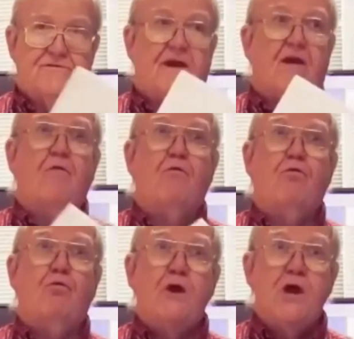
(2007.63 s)
Some
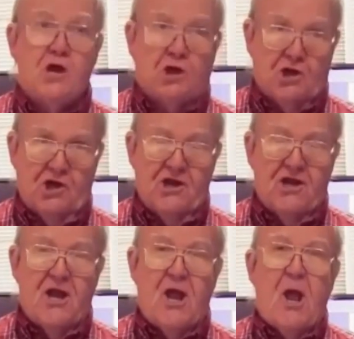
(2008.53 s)
reviewers get
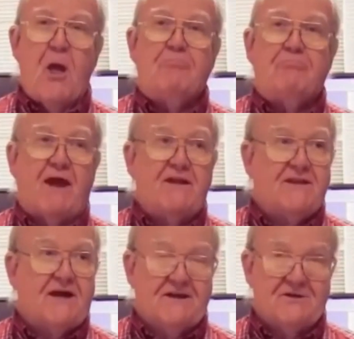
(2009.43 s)
really
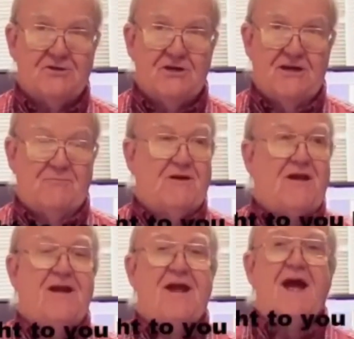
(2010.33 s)

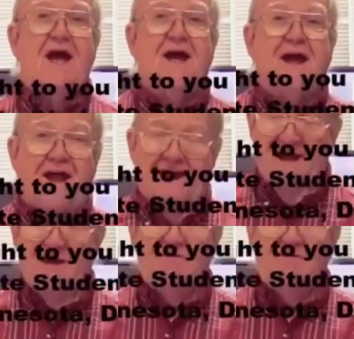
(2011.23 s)
bent out of shape,